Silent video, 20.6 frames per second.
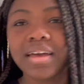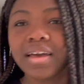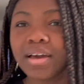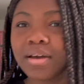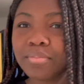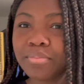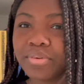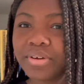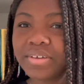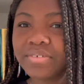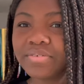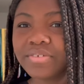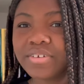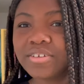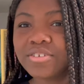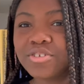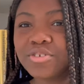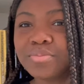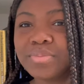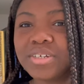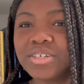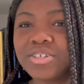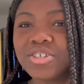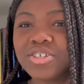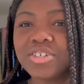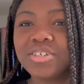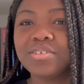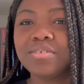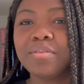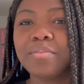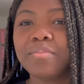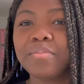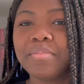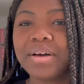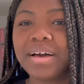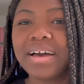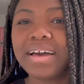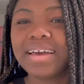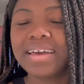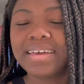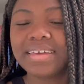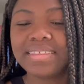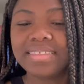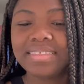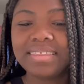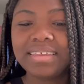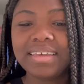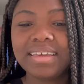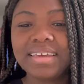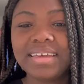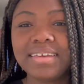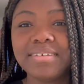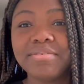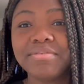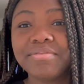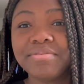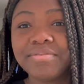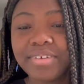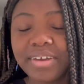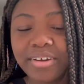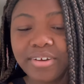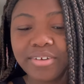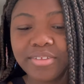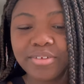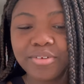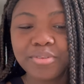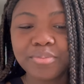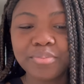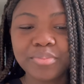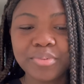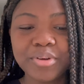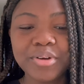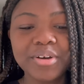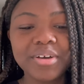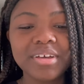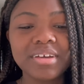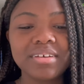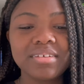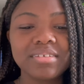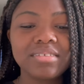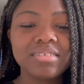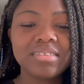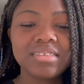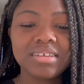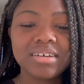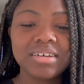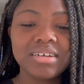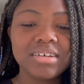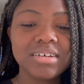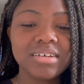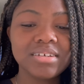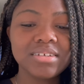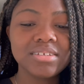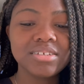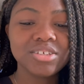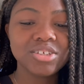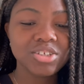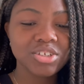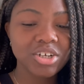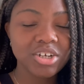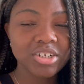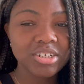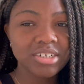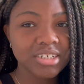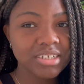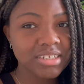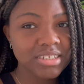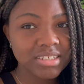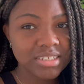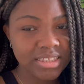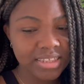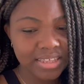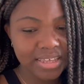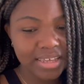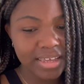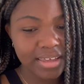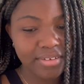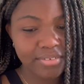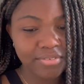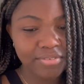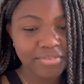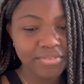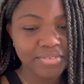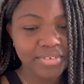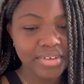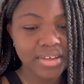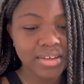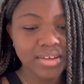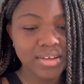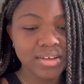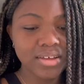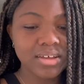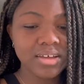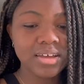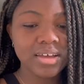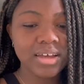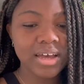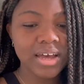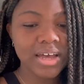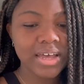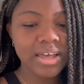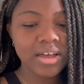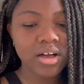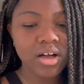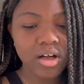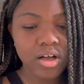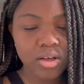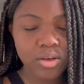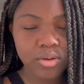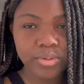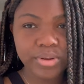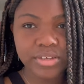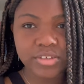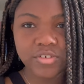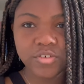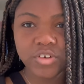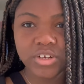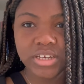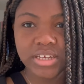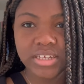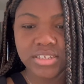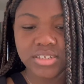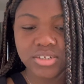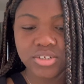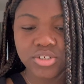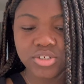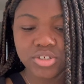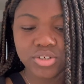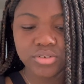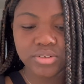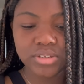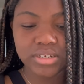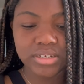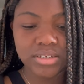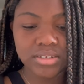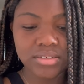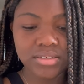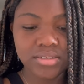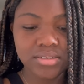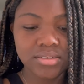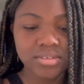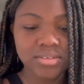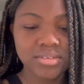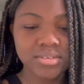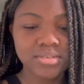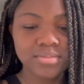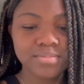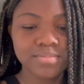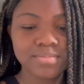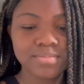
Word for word: a brief intermission by the Fairy Loot book, The Stardust Thief. I always forget to show this.